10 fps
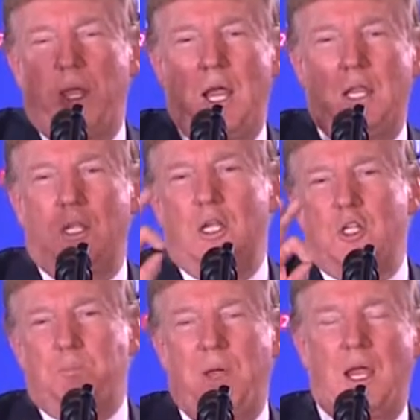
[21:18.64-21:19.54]
bad
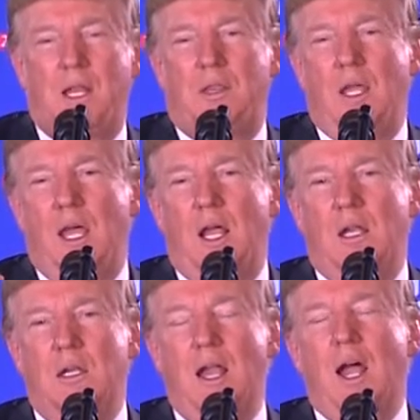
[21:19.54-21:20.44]
this, bad that,
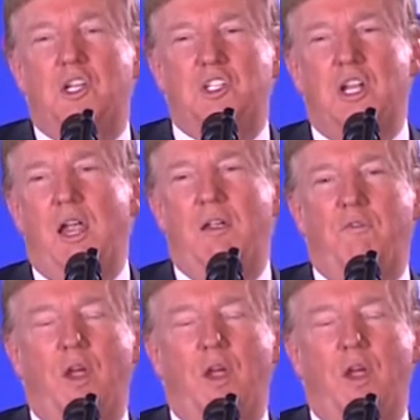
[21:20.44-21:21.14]
not safe,